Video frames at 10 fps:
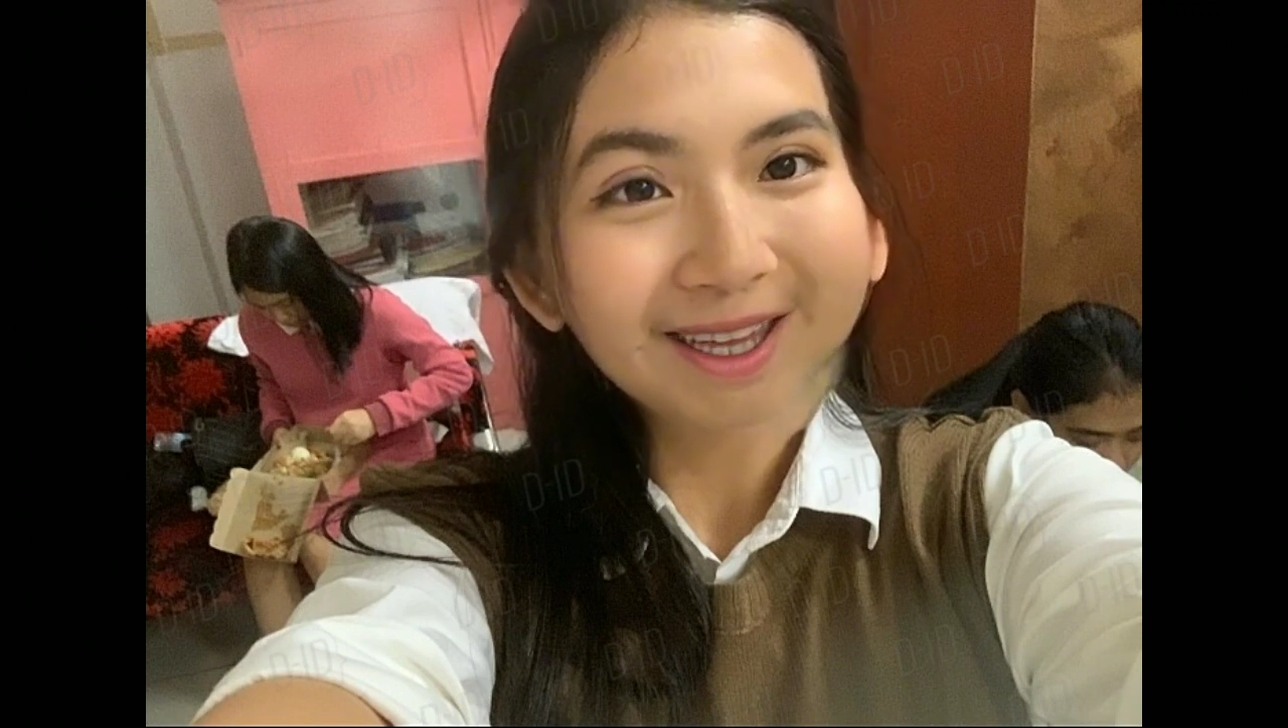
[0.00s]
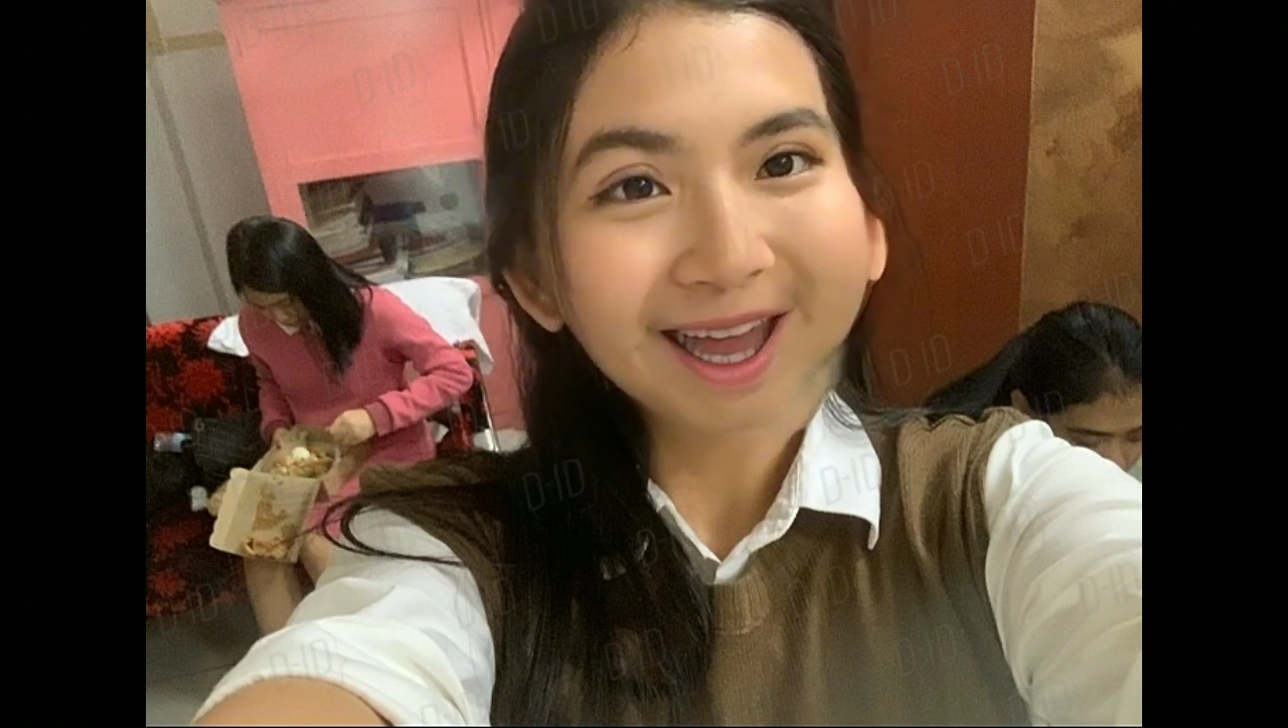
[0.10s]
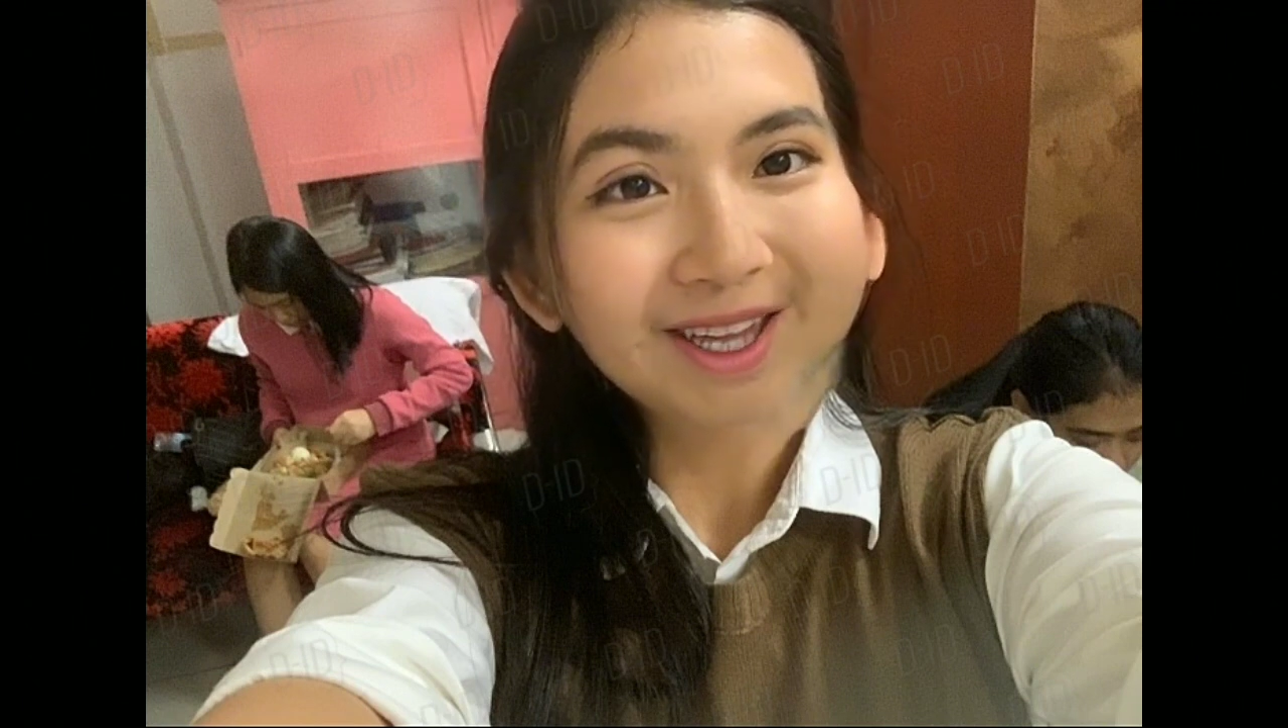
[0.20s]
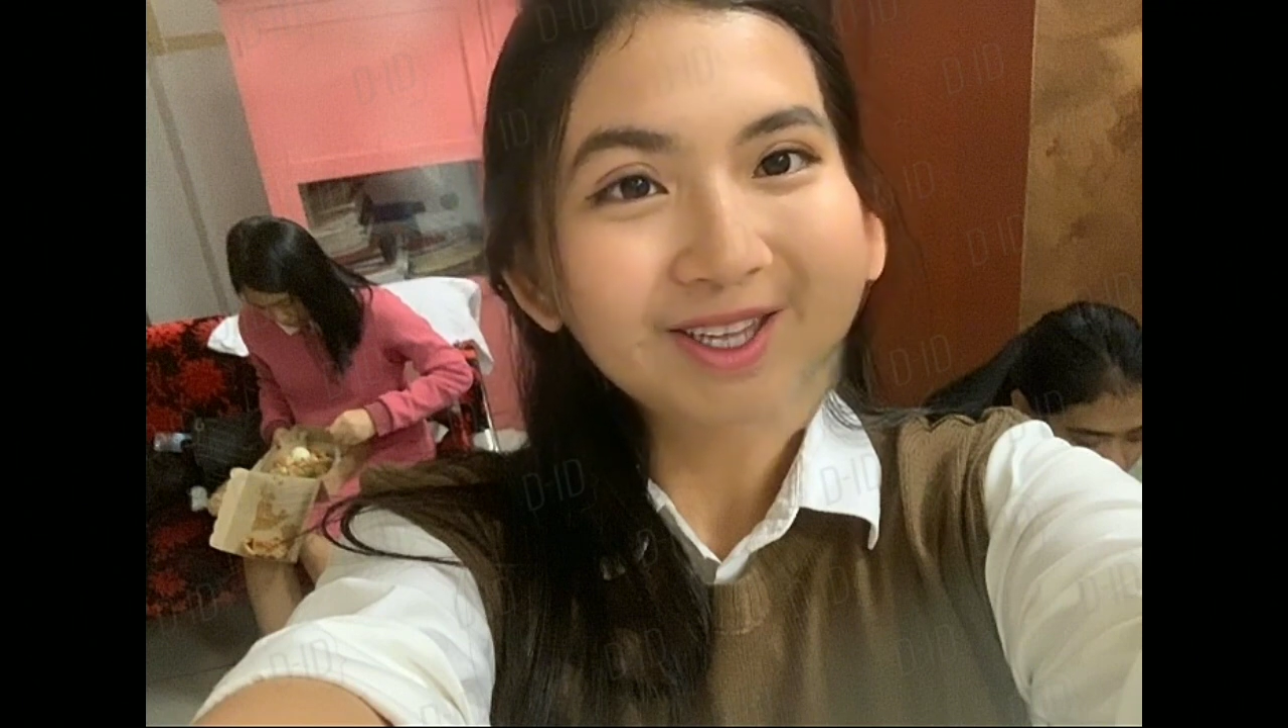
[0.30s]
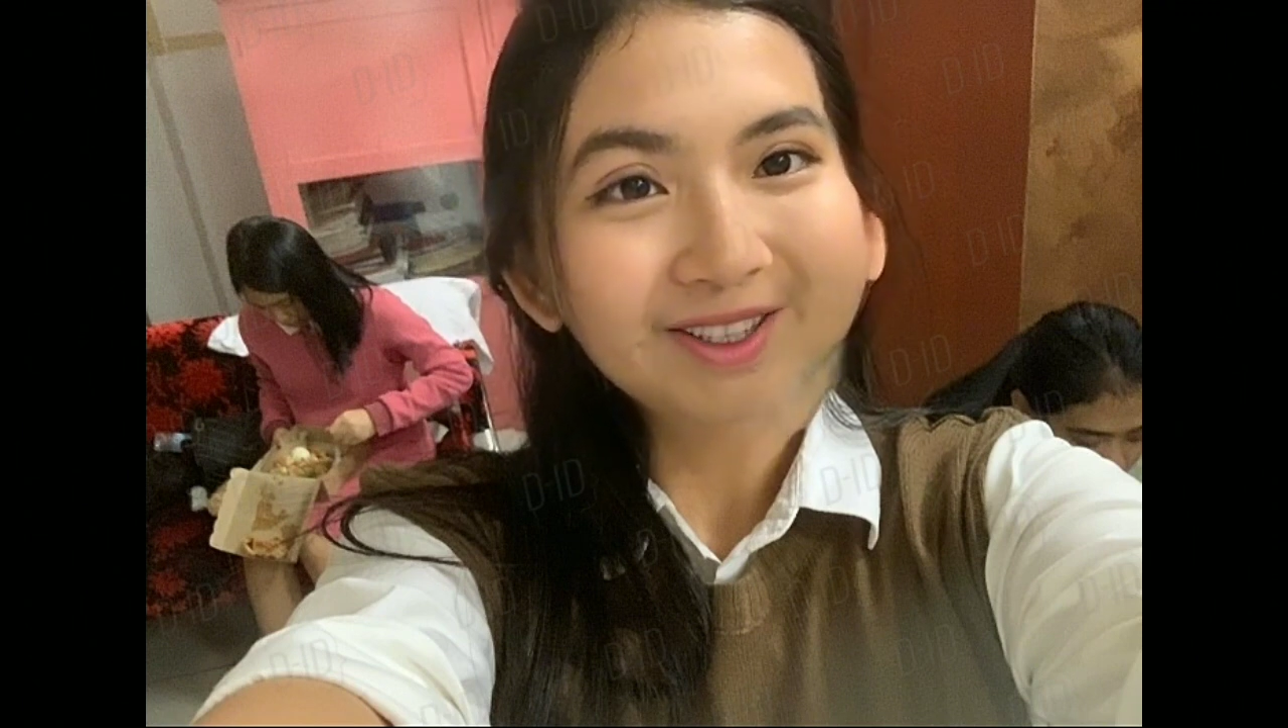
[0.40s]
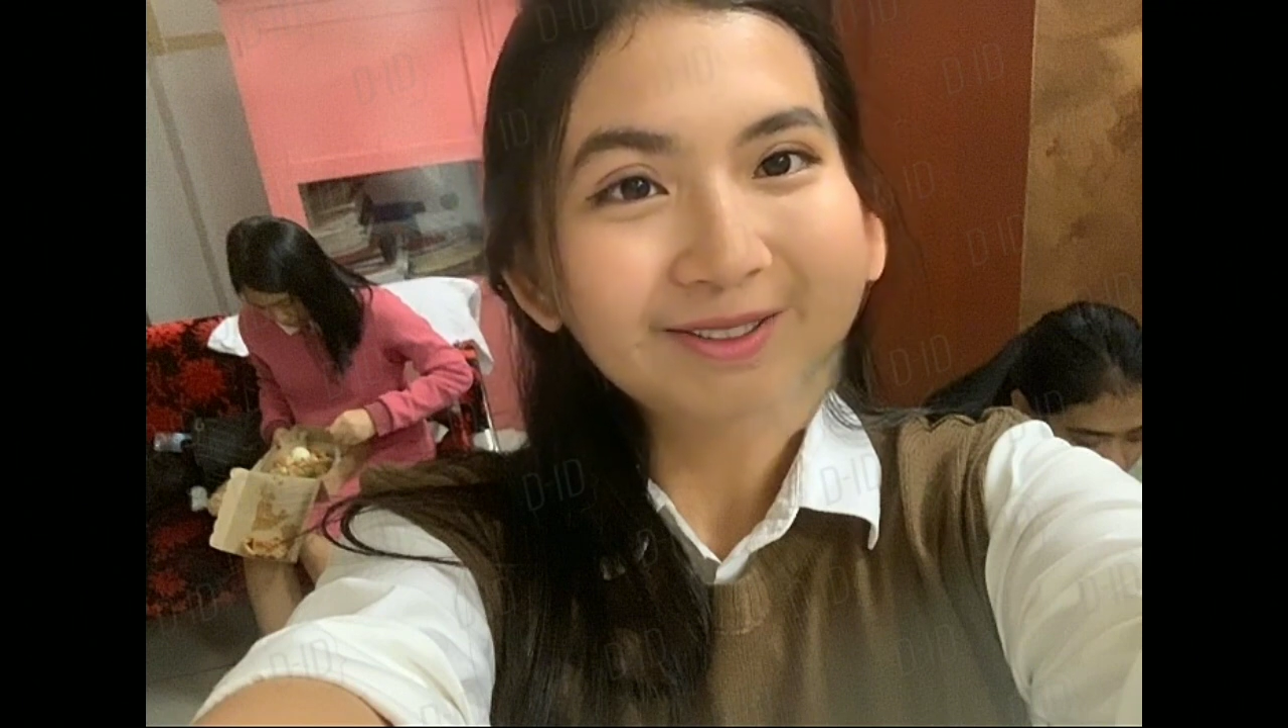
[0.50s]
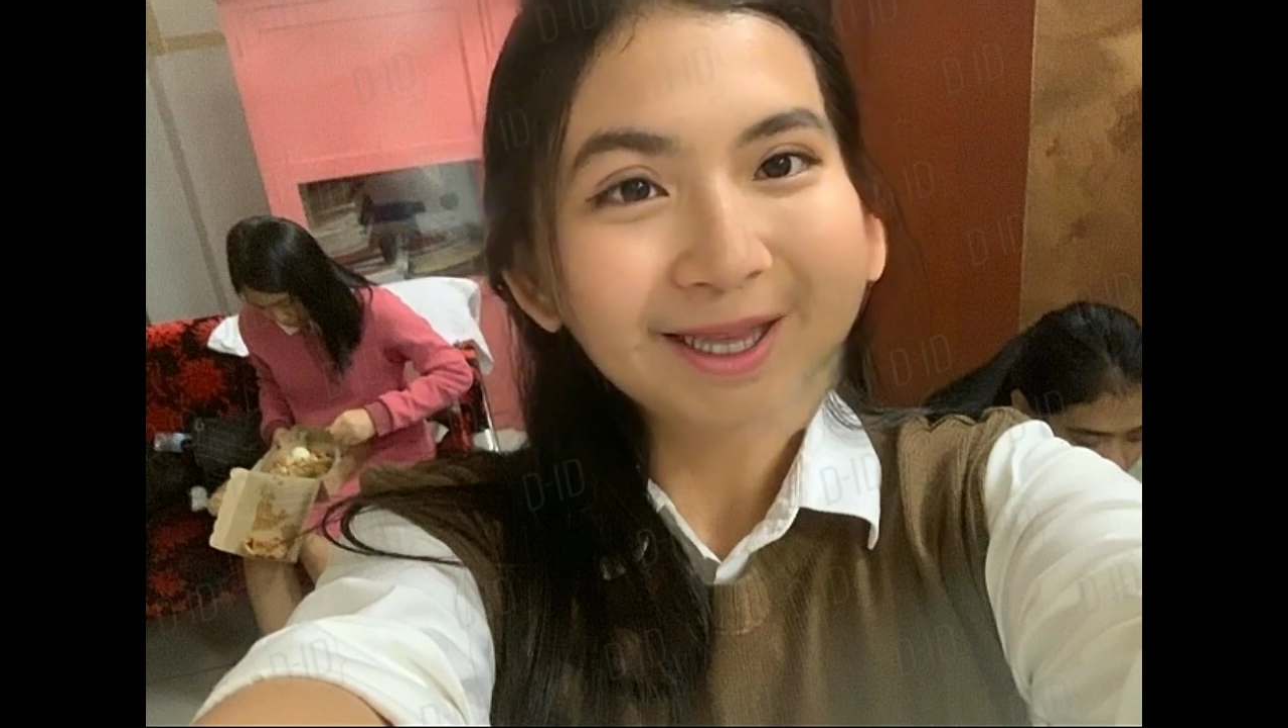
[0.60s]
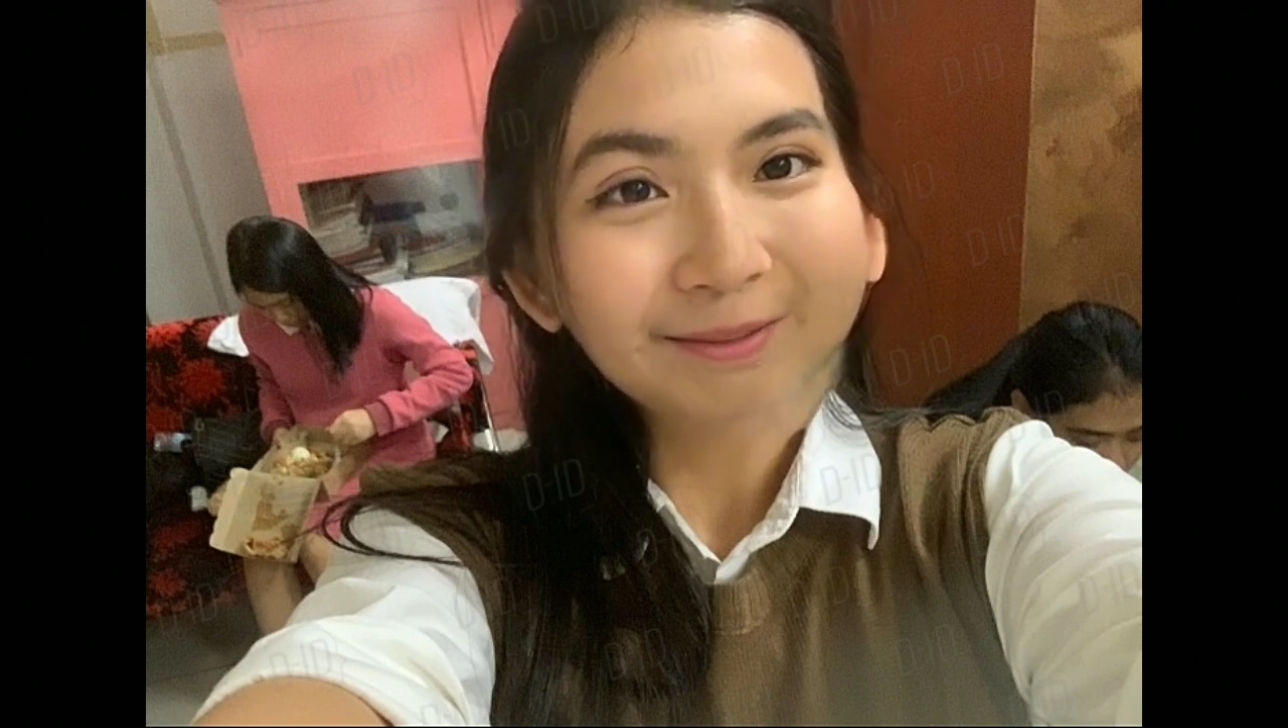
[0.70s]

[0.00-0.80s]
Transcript: Algorithmic